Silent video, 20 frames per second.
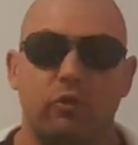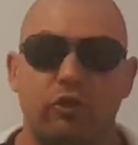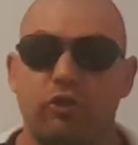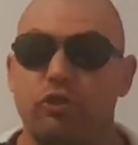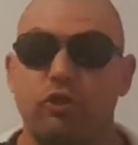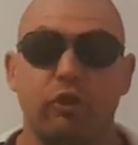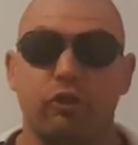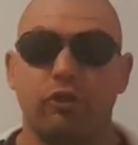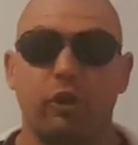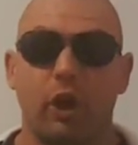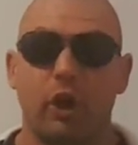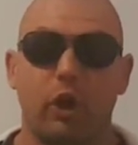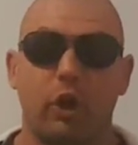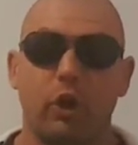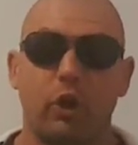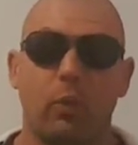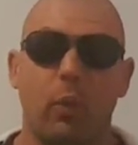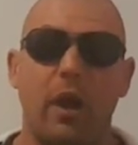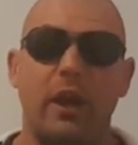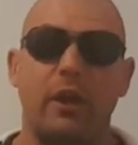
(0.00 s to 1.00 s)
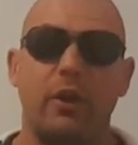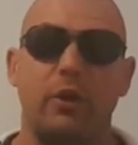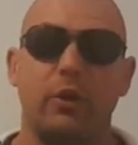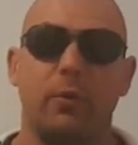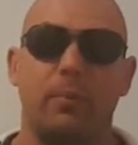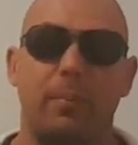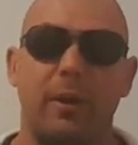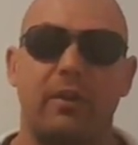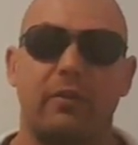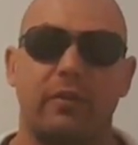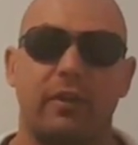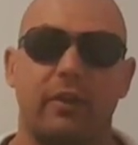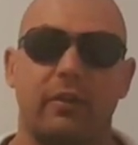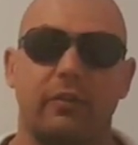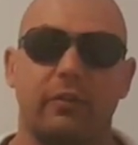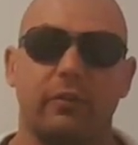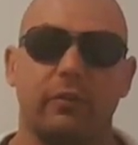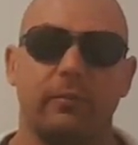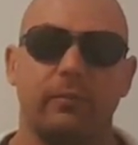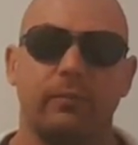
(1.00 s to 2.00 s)
It's just not a good way to do
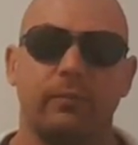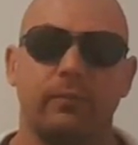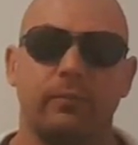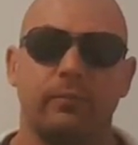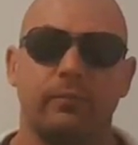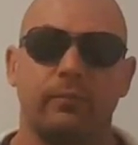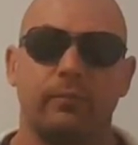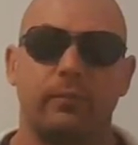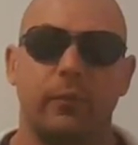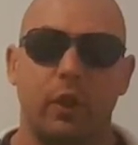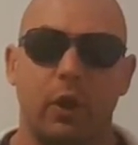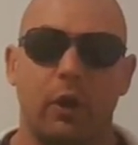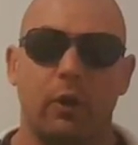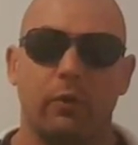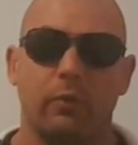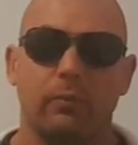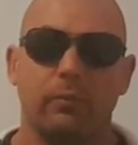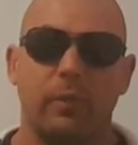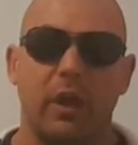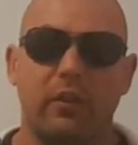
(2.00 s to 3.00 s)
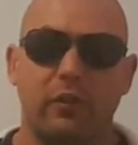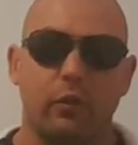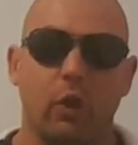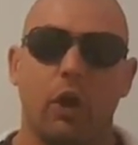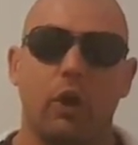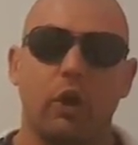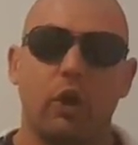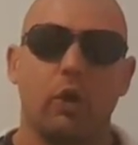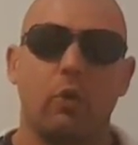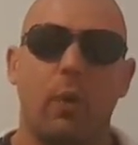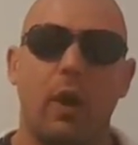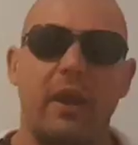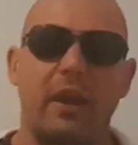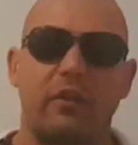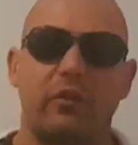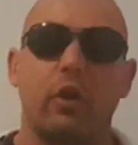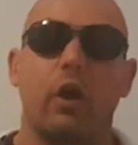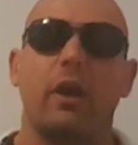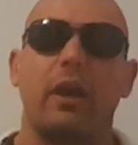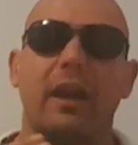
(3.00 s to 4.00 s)
business. You know, it's not a good way.
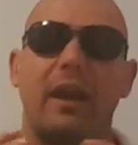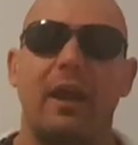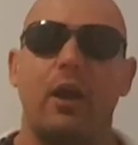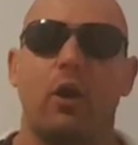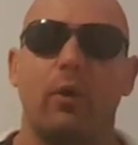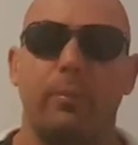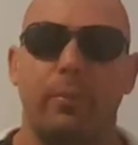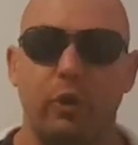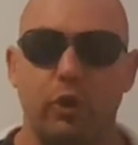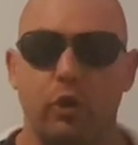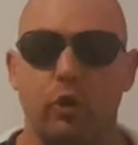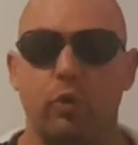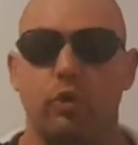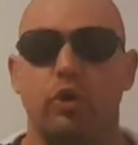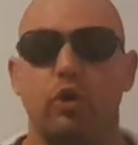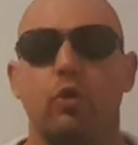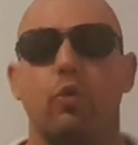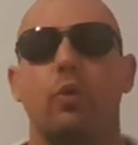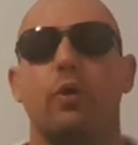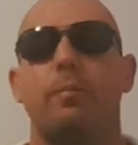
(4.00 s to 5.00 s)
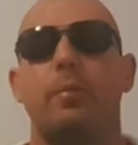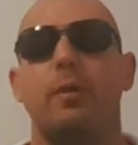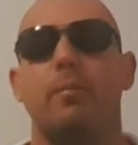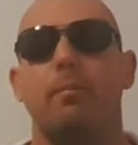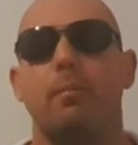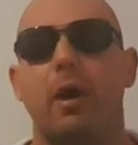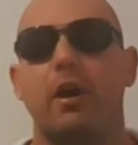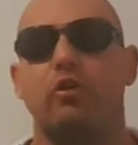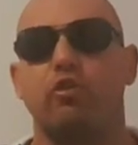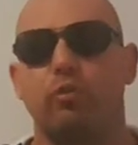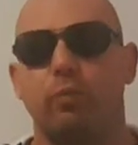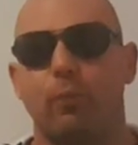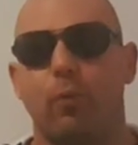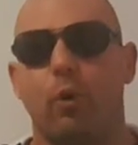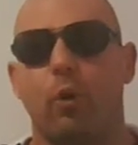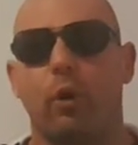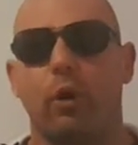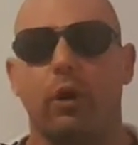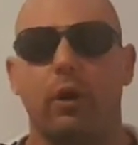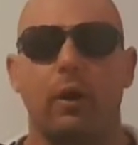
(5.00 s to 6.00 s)
It's not going to help you. You would be much
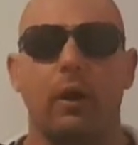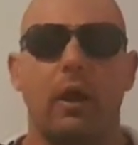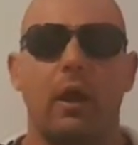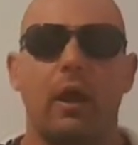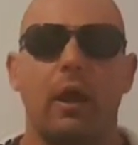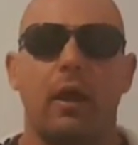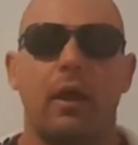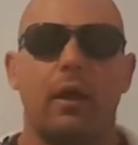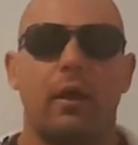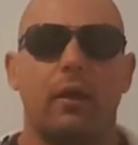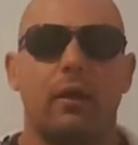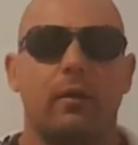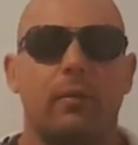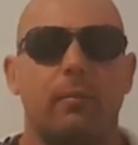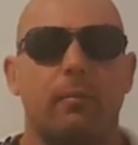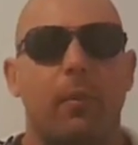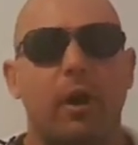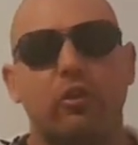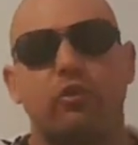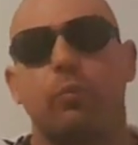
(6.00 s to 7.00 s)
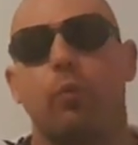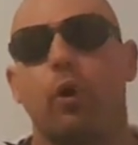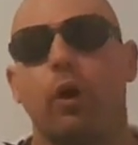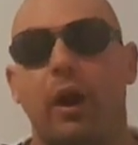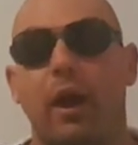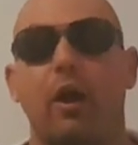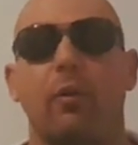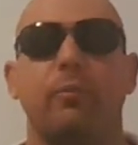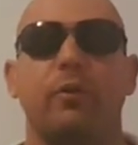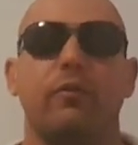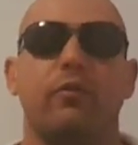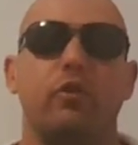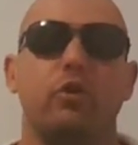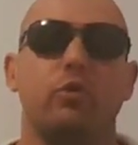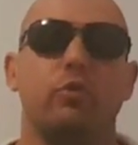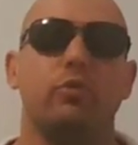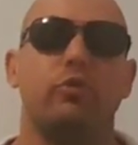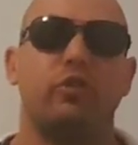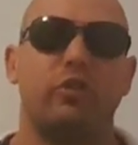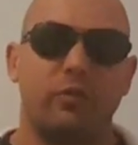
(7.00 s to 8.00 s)
more helped if
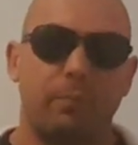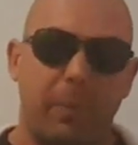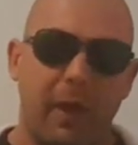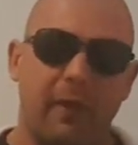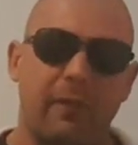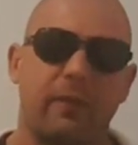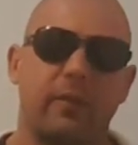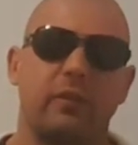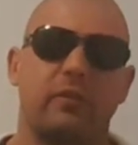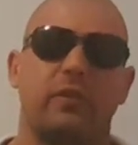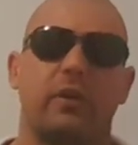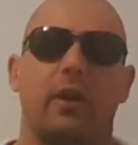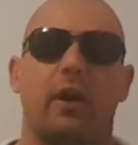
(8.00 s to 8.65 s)
you spent the